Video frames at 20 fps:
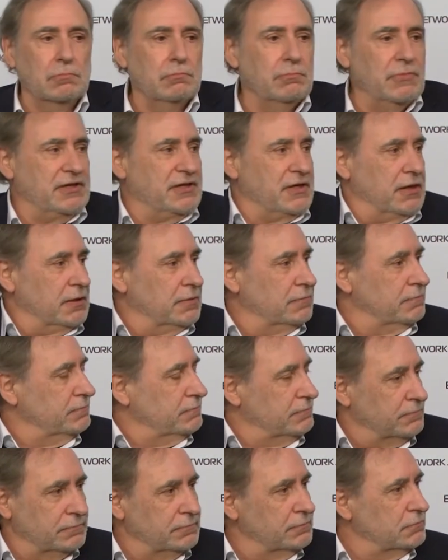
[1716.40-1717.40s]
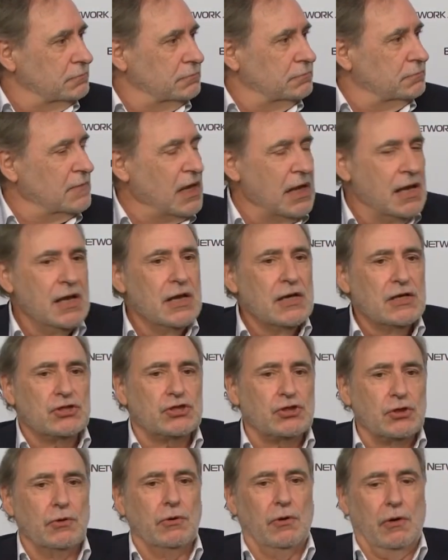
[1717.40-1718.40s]
Media.
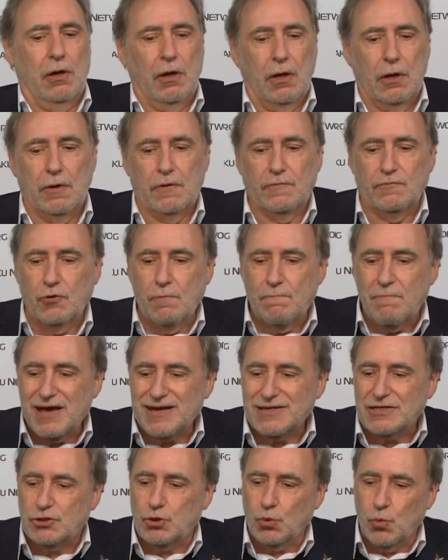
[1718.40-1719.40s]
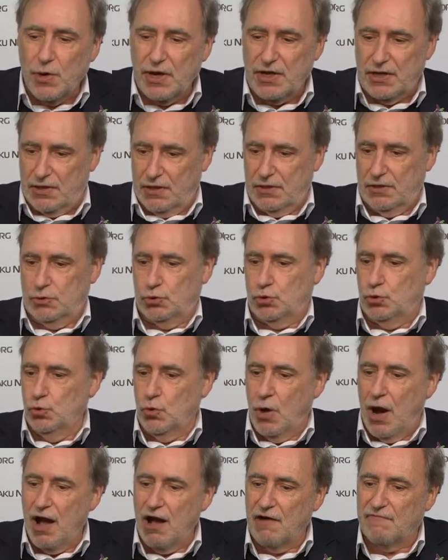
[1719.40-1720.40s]
So the best way
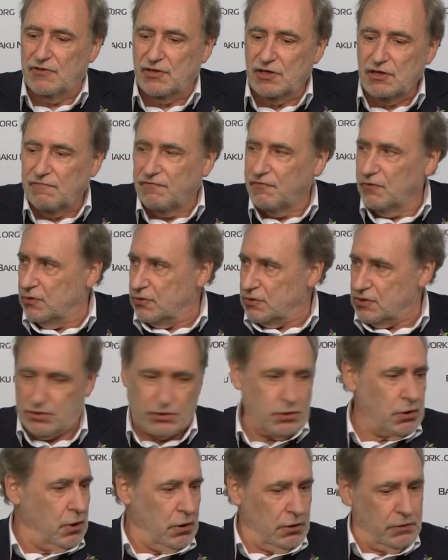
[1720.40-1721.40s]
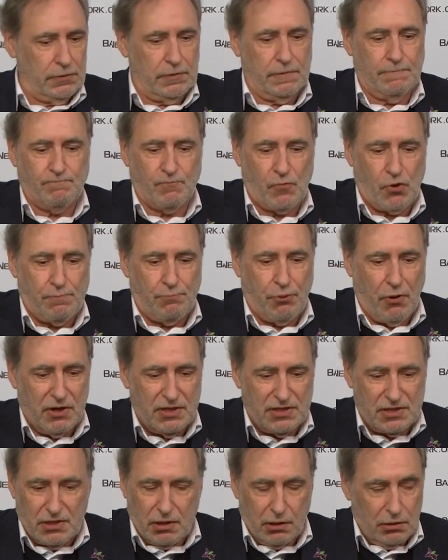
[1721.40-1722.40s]
to have an influence on
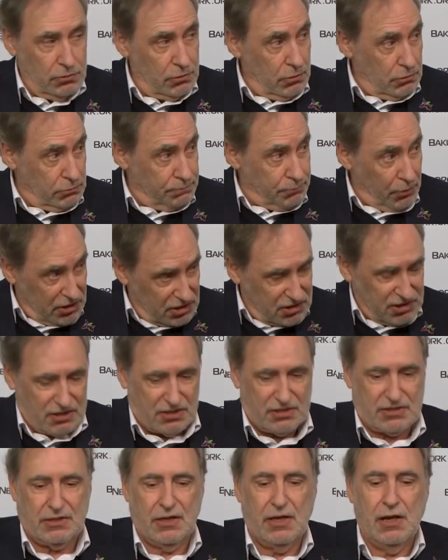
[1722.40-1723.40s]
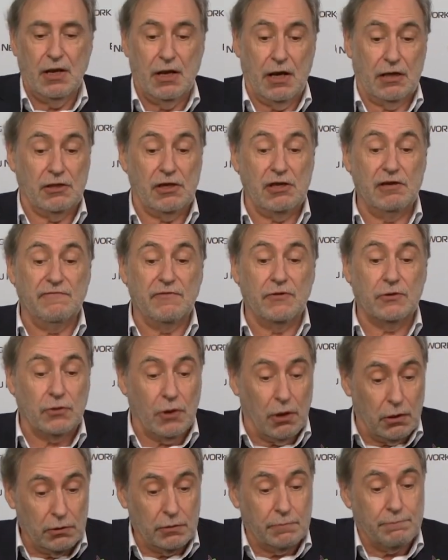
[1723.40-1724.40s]
politics and even
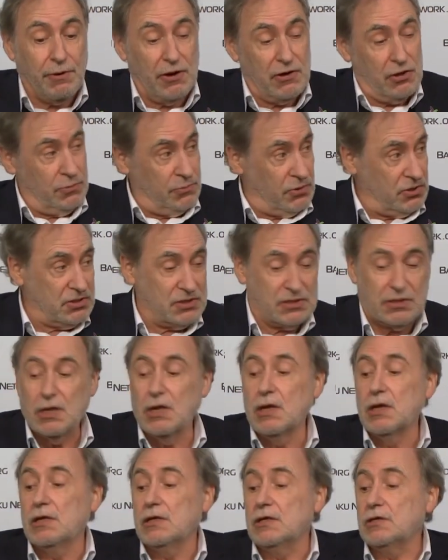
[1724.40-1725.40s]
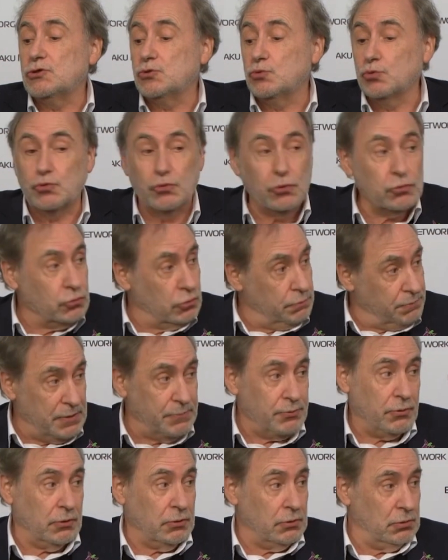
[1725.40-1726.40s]
on parliaments is to talk to
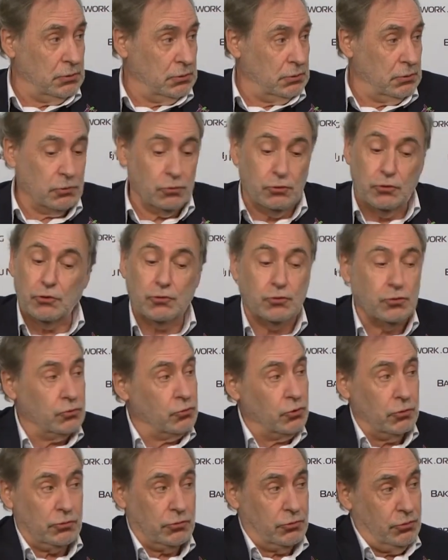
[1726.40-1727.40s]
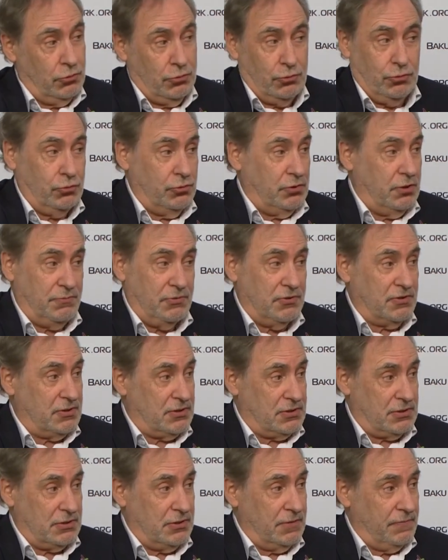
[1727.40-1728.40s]
people, not to talk to
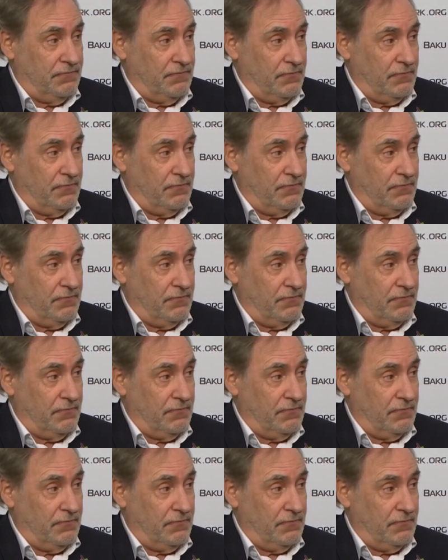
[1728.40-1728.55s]
deputies.